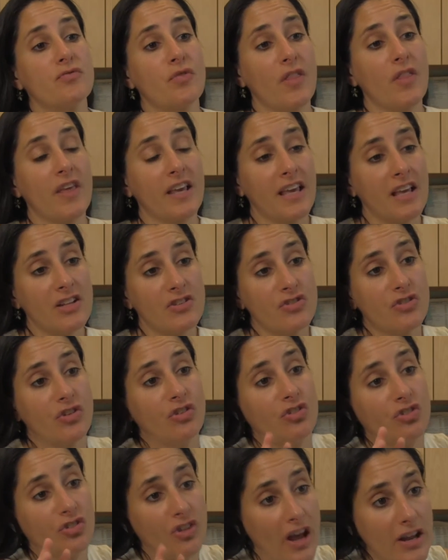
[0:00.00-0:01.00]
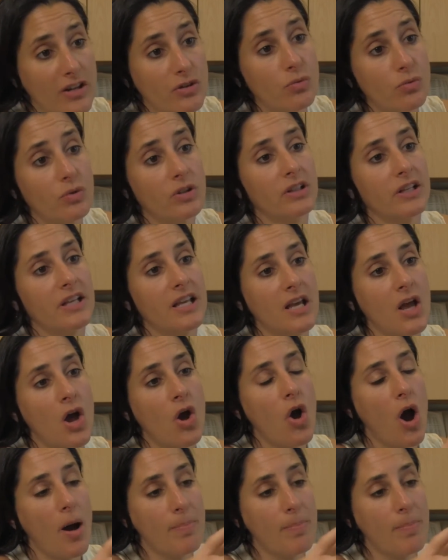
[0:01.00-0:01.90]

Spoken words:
for the kids to genuinely